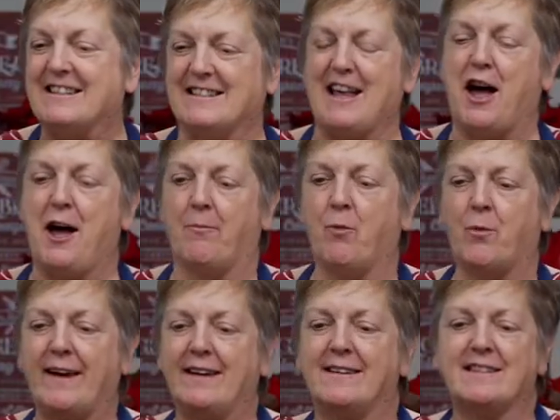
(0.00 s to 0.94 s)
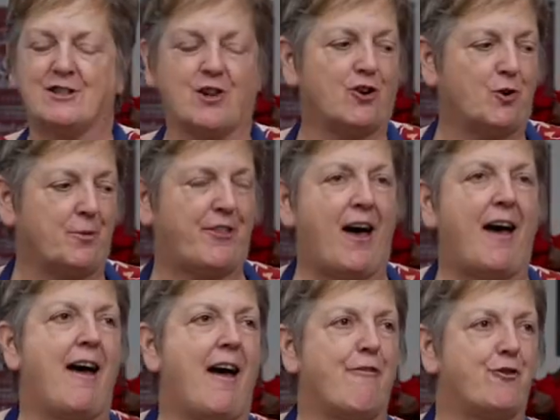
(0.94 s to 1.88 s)
Yes, um, we struggle with
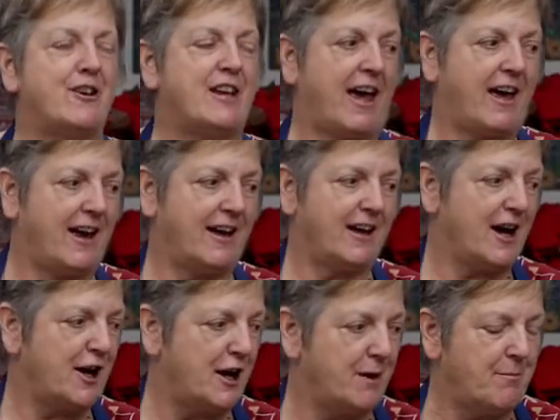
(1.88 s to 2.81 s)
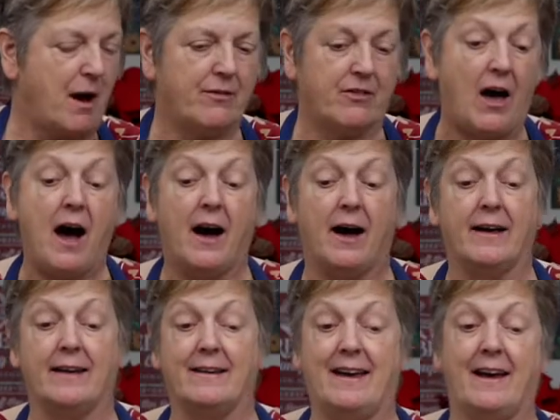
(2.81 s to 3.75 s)
that every day. Um,
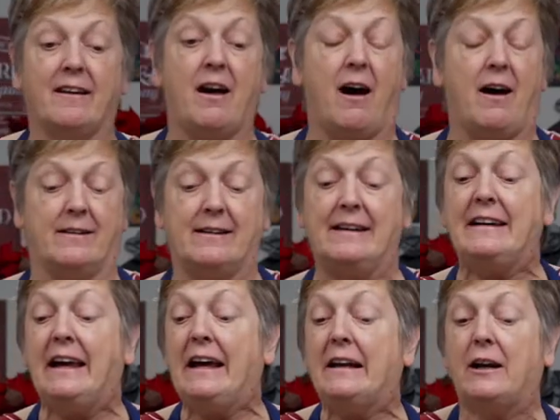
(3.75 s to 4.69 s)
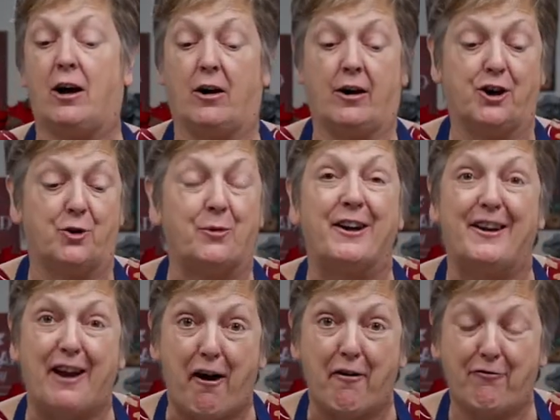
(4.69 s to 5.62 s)
I cannot cannot argue
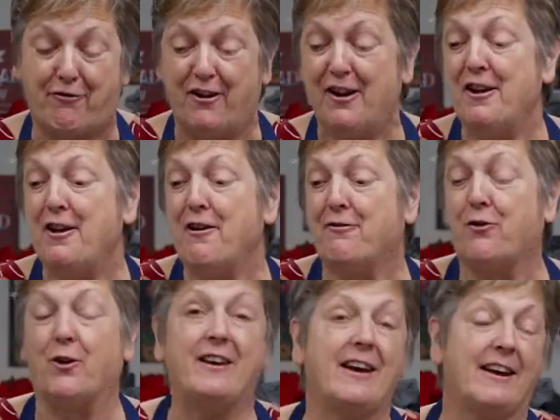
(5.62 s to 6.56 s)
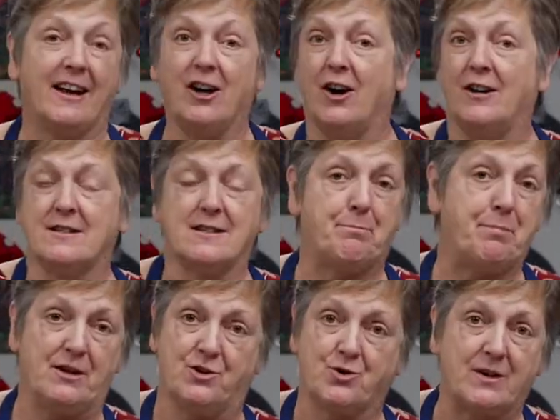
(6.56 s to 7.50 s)
enough for getting onto
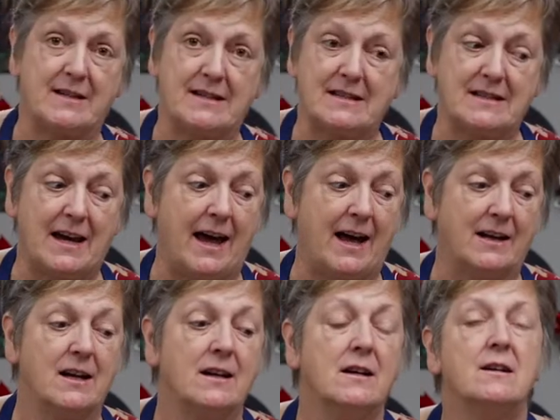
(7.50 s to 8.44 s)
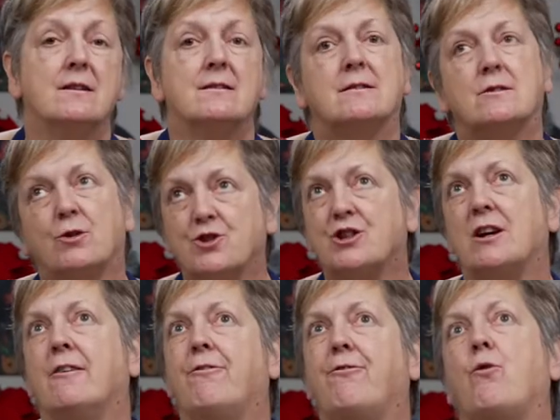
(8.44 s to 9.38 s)
Pinterest mm -hmm. and
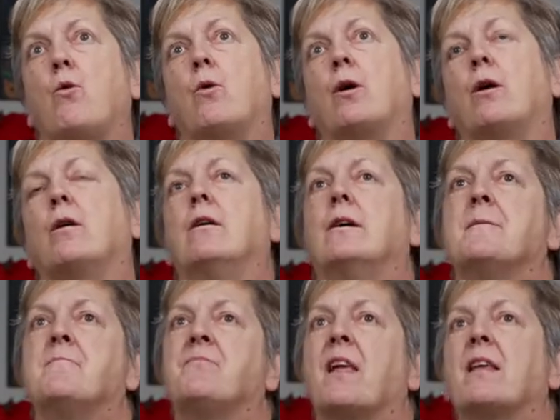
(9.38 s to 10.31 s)
searching for